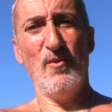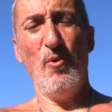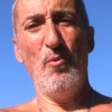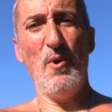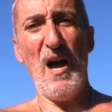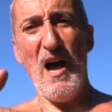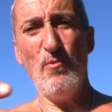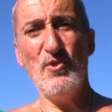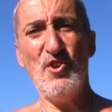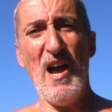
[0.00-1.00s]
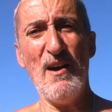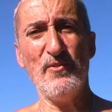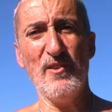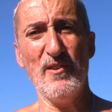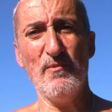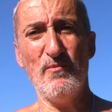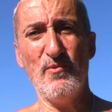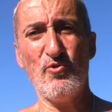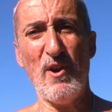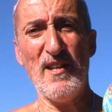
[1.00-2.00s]
Well, how would you have to
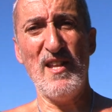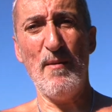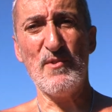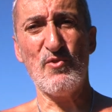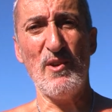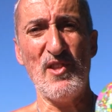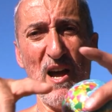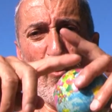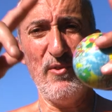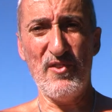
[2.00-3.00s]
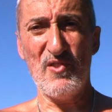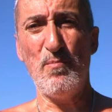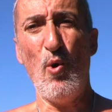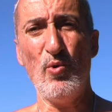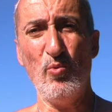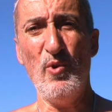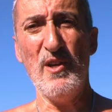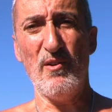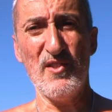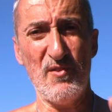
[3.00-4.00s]
try to demonstrate that with a spoked
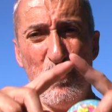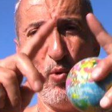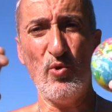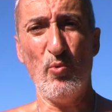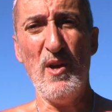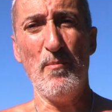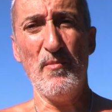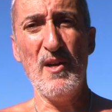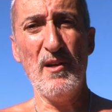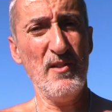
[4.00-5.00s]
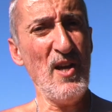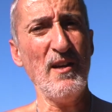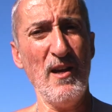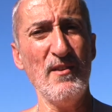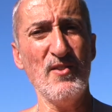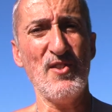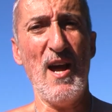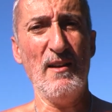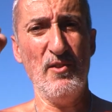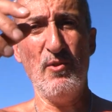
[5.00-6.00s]
wheel, a spoked rim? Because I can
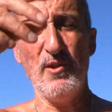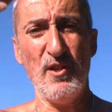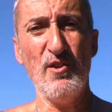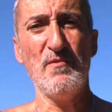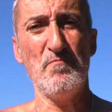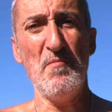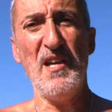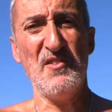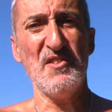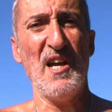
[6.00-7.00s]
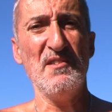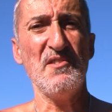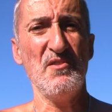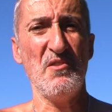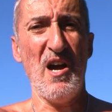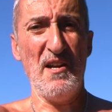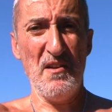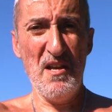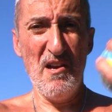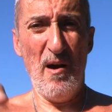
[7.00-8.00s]
understand, you know, it could make sense. You got
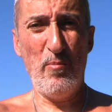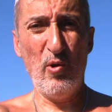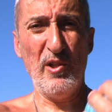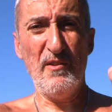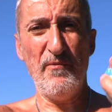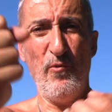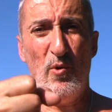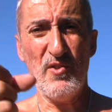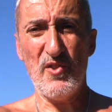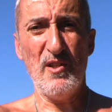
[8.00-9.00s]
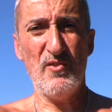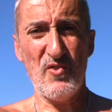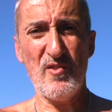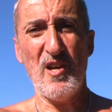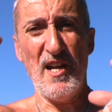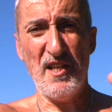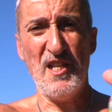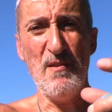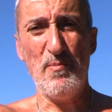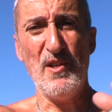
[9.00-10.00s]
a pulling force and it's kind of
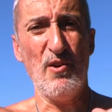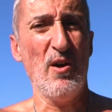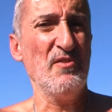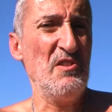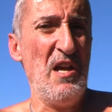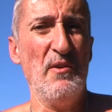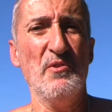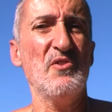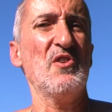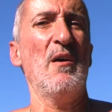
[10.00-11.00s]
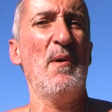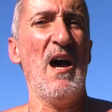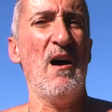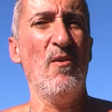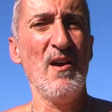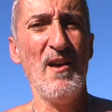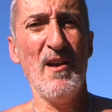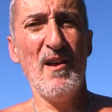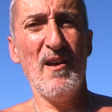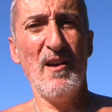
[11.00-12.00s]
keeping it all together somehow.
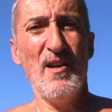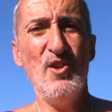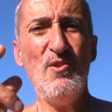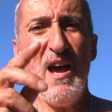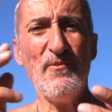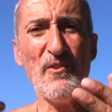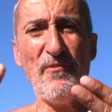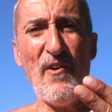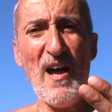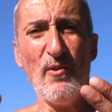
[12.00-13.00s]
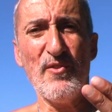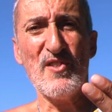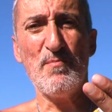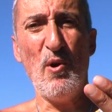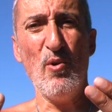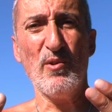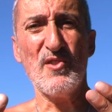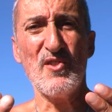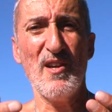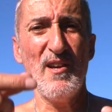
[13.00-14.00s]
You'd have to file the
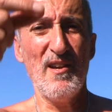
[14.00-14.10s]
spokes